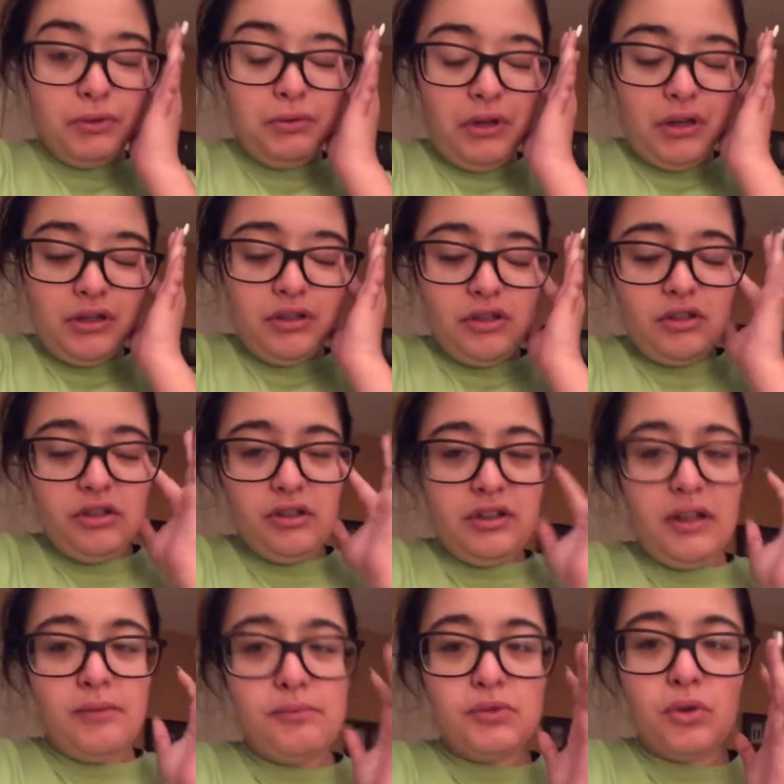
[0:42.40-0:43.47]
tired
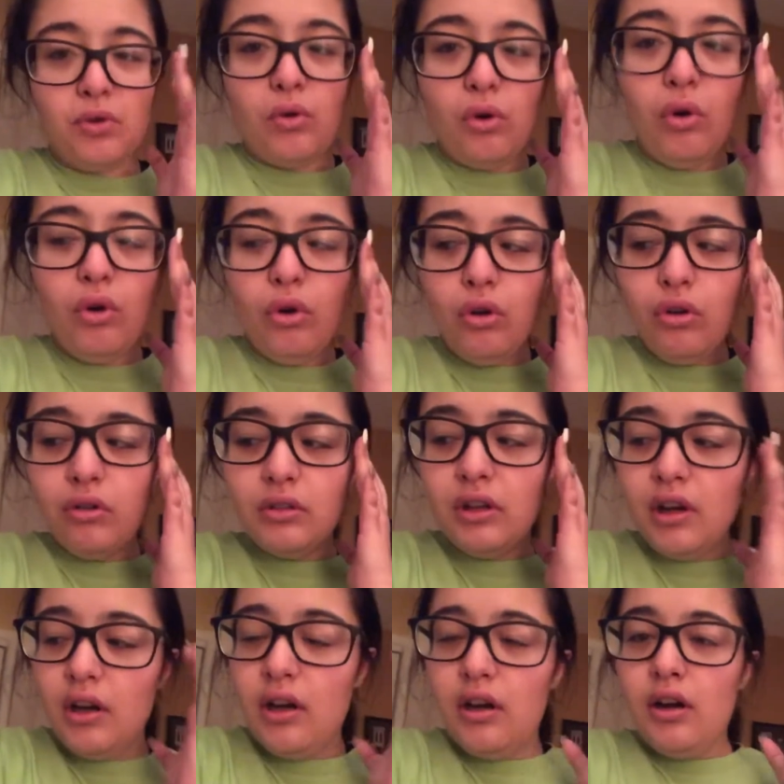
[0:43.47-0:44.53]
and I'm so cold.
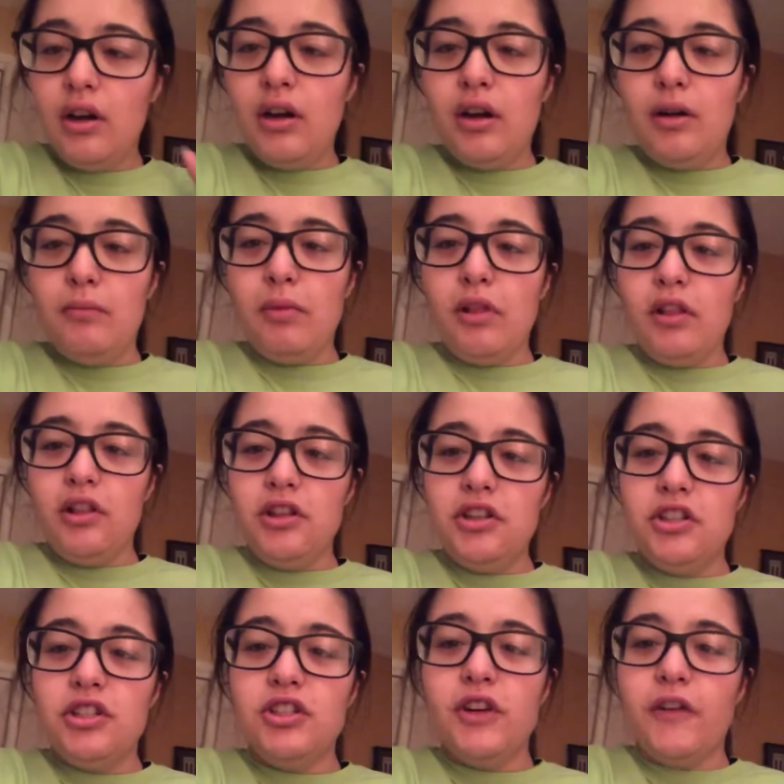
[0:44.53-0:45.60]
I'm literally
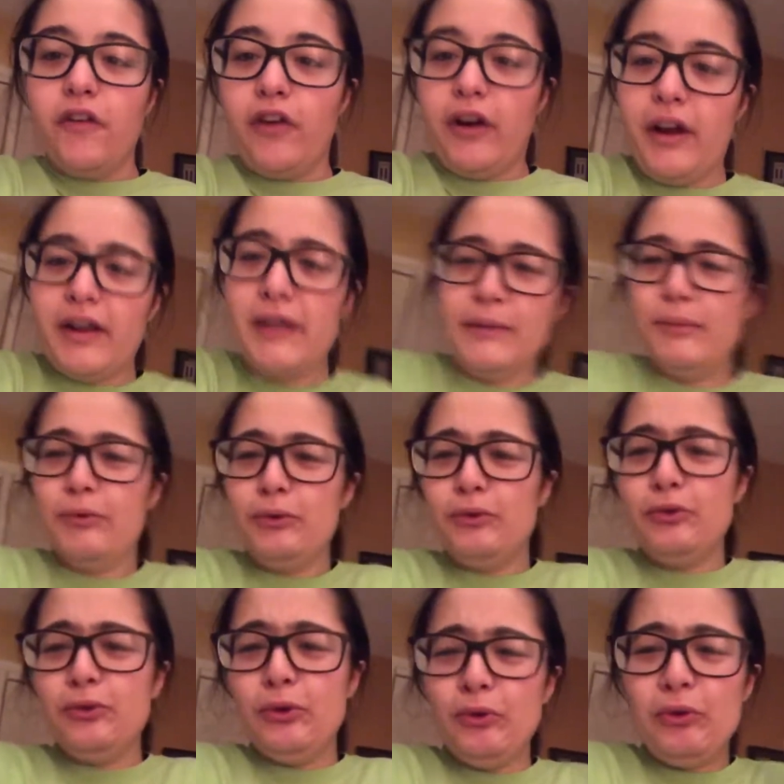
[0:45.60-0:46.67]
shivering because I'm
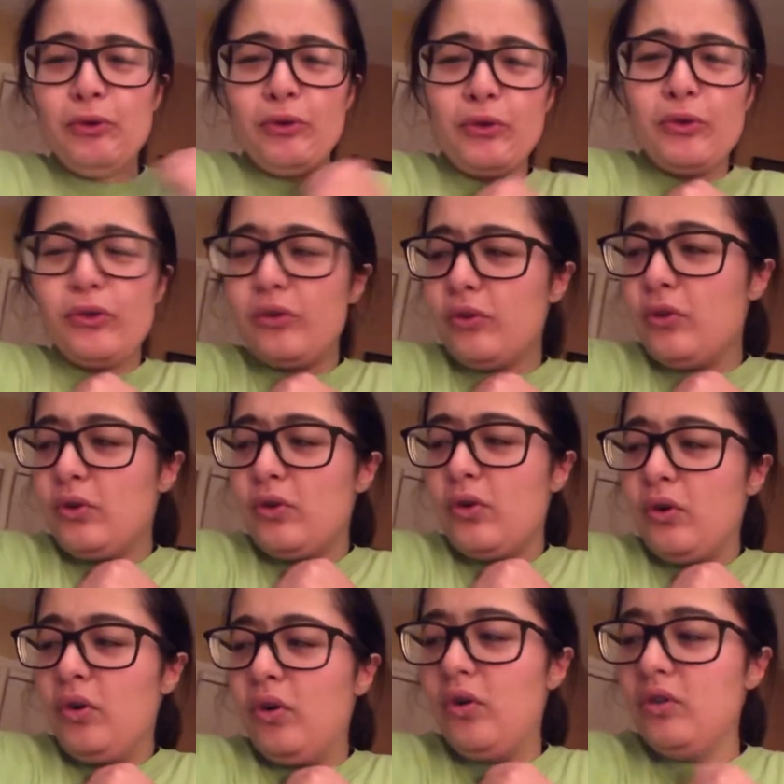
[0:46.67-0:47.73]
so
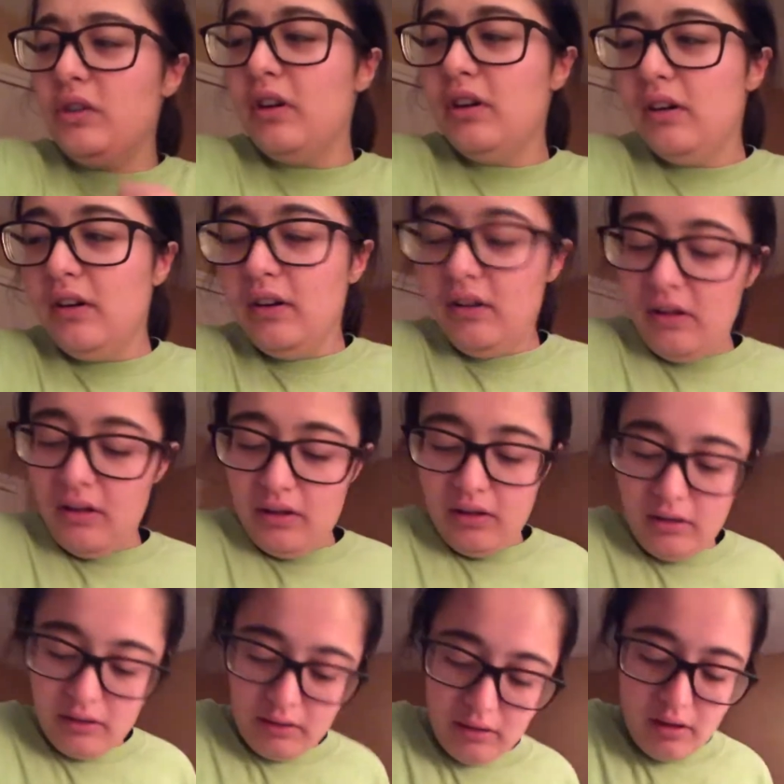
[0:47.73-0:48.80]
cold.
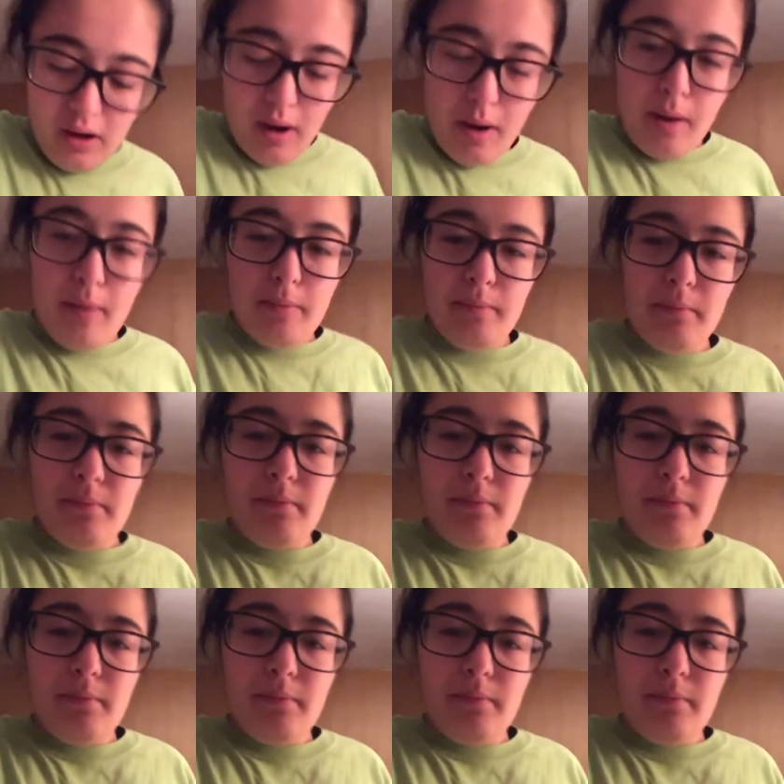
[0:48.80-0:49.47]
I